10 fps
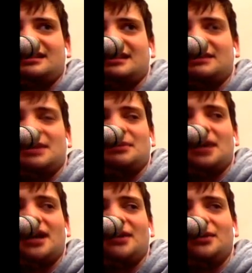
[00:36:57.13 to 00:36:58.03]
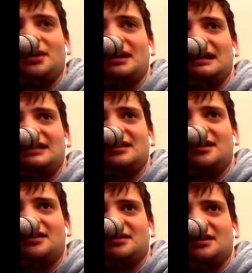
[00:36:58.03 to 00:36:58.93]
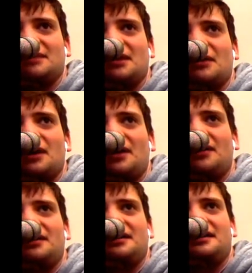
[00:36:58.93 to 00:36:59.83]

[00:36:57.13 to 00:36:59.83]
I mean, Brandon would have at least done something well.